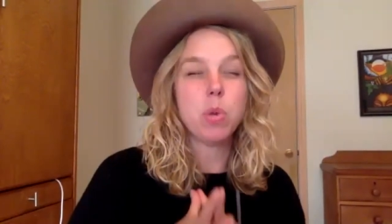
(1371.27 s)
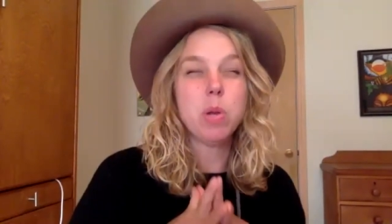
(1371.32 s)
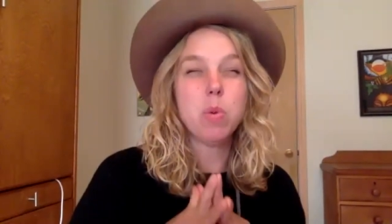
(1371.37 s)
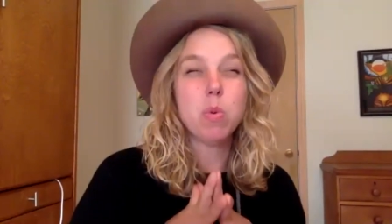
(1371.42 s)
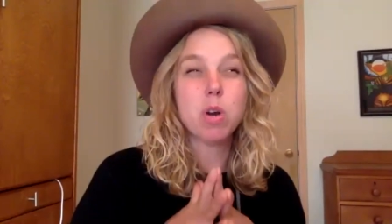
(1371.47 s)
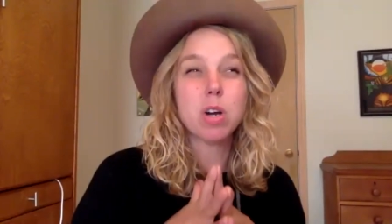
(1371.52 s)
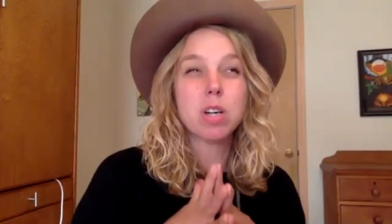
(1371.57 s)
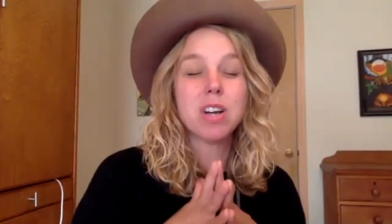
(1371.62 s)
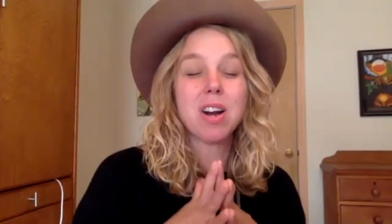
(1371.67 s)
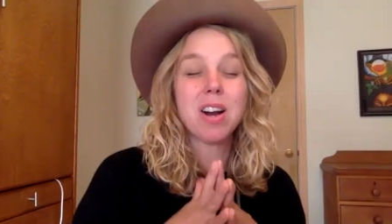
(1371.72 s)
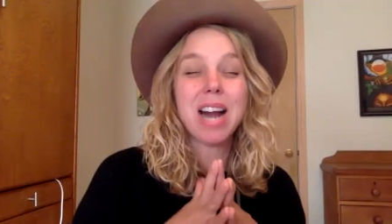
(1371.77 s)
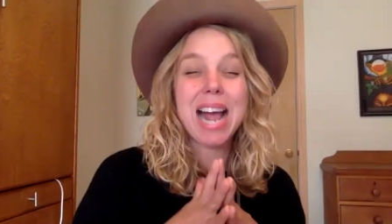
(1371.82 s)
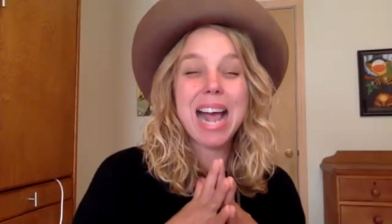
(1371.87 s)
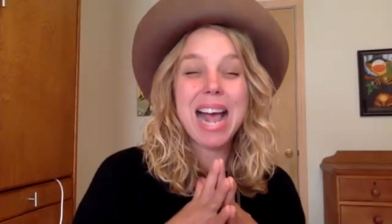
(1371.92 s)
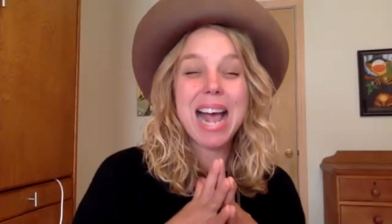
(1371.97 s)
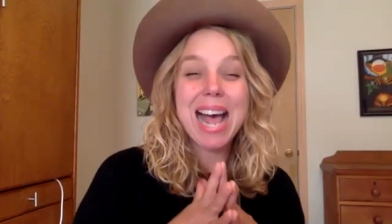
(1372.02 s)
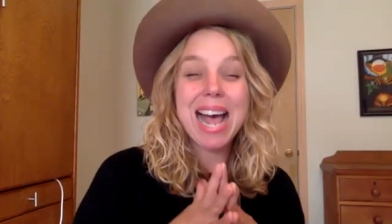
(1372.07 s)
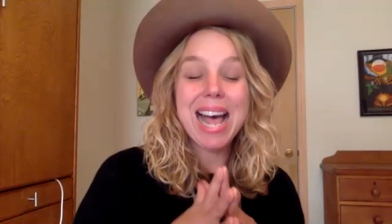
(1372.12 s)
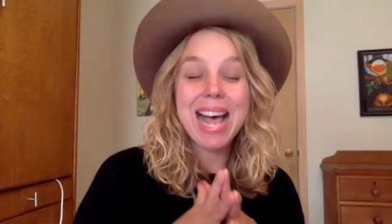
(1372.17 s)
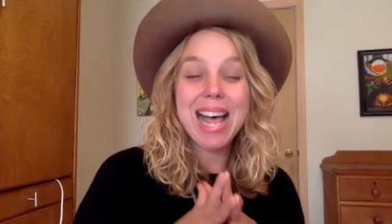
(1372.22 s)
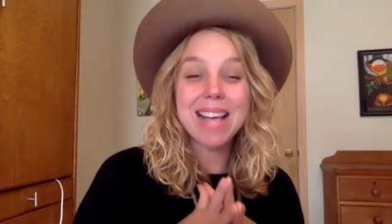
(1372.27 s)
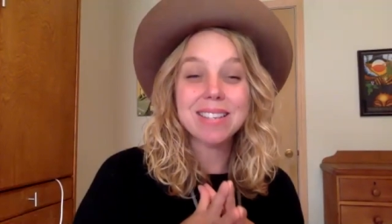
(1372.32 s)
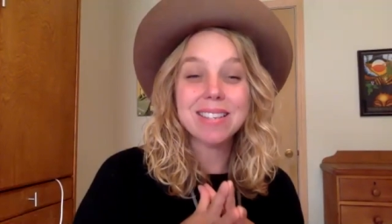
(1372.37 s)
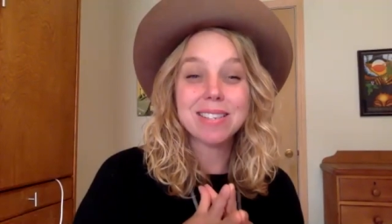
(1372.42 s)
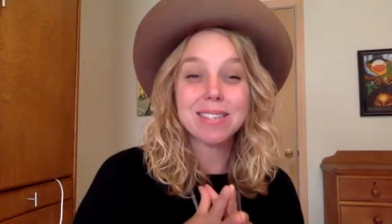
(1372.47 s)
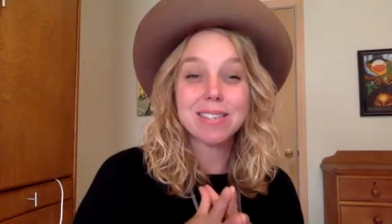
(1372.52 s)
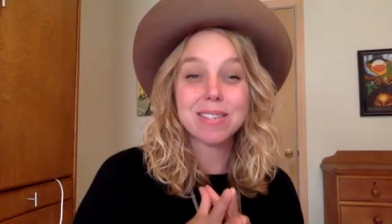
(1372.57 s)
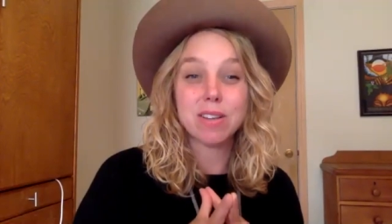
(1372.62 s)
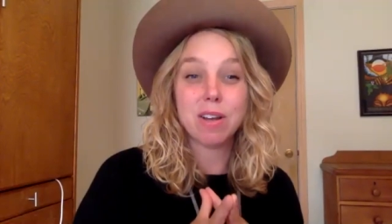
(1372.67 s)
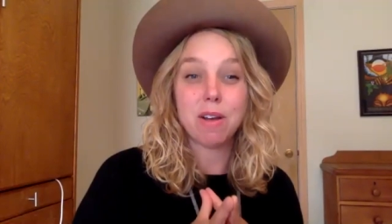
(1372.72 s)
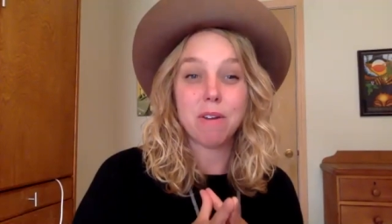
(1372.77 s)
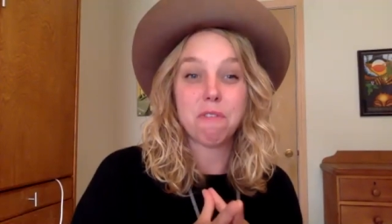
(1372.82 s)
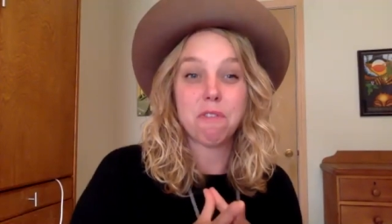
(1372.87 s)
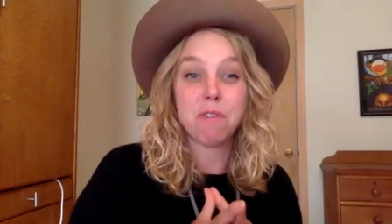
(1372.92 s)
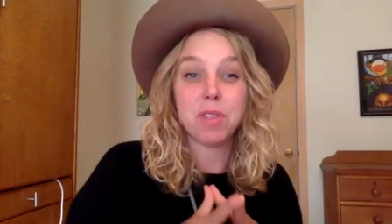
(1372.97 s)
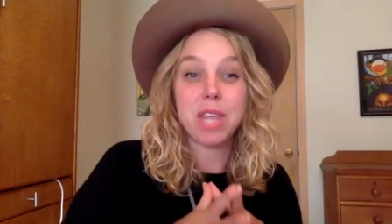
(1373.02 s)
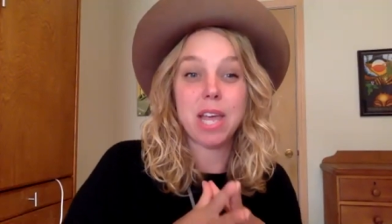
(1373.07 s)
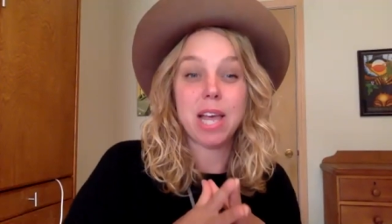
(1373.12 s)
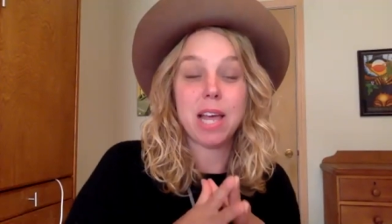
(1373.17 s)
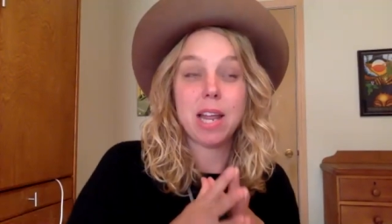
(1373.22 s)
we worked our off
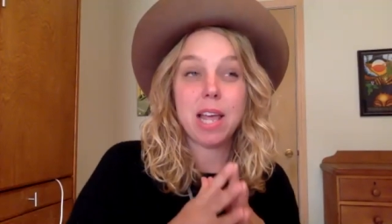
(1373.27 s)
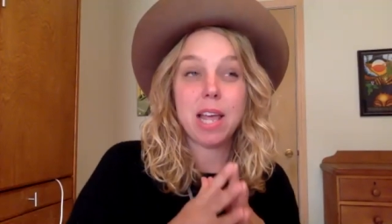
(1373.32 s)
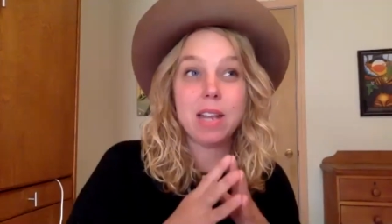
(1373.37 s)
for that.